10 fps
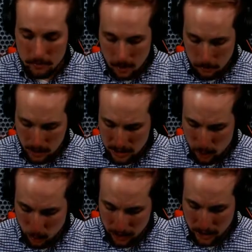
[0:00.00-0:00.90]
because it
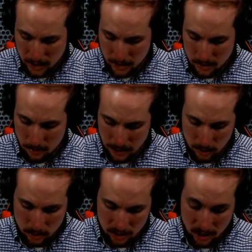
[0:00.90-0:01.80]
will lead us to make
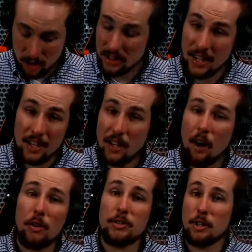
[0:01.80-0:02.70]
those decisions. And it
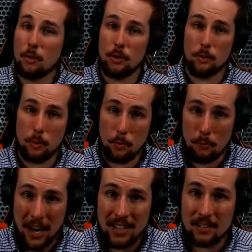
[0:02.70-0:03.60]
also will
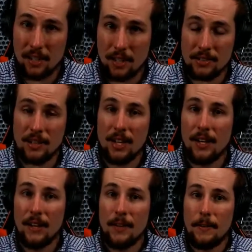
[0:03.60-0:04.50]
remind us
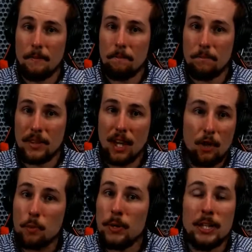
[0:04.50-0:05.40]
that
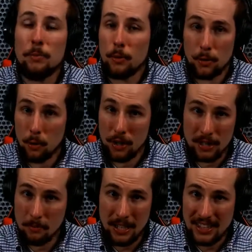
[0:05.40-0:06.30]
other people don't get
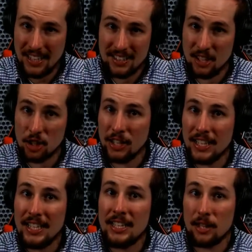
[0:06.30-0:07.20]
to make that decision
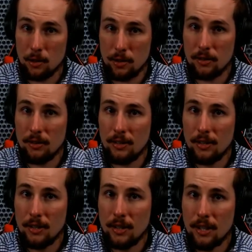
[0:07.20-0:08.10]
either.
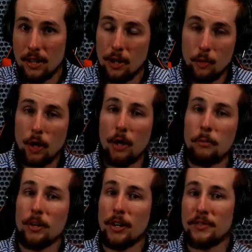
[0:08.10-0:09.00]
That if we're
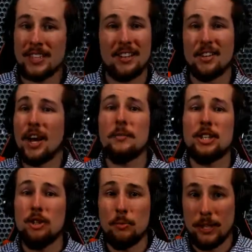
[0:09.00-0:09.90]
humble enough to say, look, I'm a
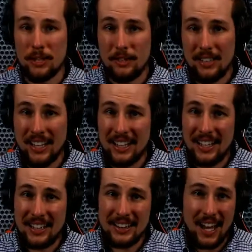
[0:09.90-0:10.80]
human and,
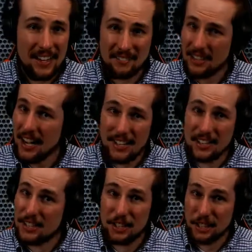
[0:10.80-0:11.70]
and that kind of
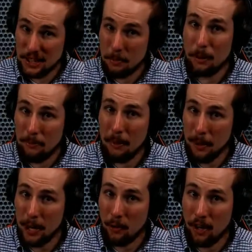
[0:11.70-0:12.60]
decision is above my
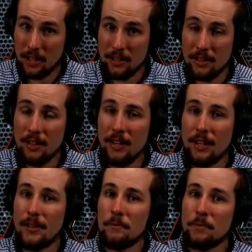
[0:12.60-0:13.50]
pay grade,
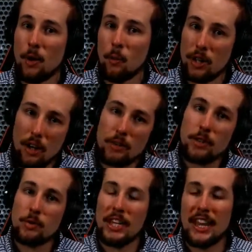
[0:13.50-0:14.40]
we'll
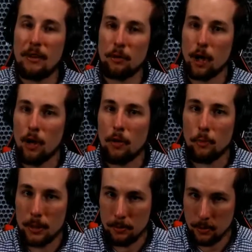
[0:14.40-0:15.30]
also say that for other
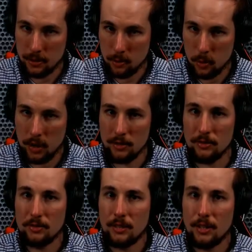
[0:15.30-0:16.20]
people as well.
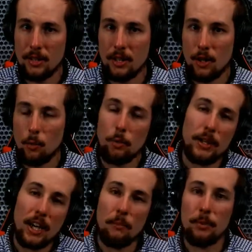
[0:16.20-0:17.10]
We'll be
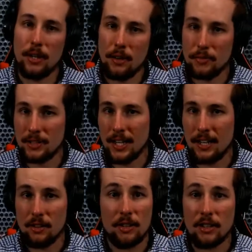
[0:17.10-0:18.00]
humble enough to say,
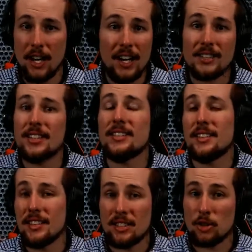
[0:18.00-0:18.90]
look, God says
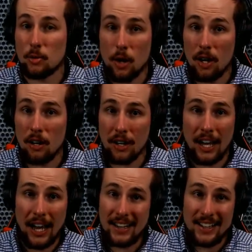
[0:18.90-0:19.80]
that this is wrong
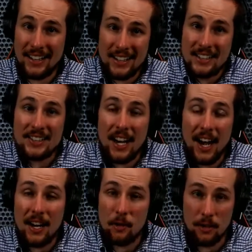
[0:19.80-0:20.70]
and, and he's
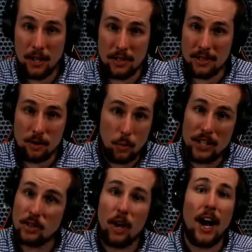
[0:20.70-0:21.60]
higher than us. His
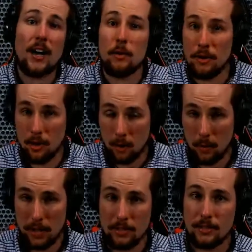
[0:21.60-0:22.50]
ways are higher than our ways.
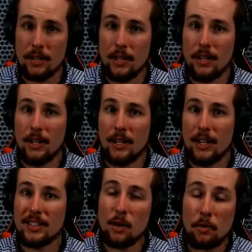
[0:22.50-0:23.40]

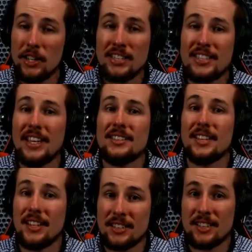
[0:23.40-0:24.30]
And so if he says
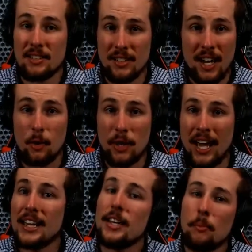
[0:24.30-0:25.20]
that it's not
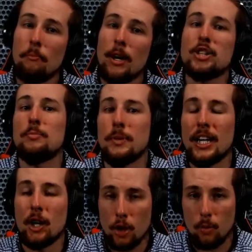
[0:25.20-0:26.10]
okay, there must be
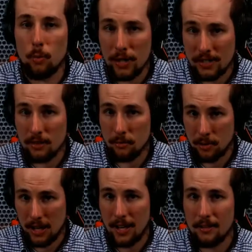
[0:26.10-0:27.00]
a good reason for
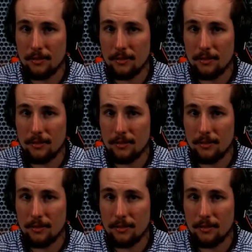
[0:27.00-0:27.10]
that.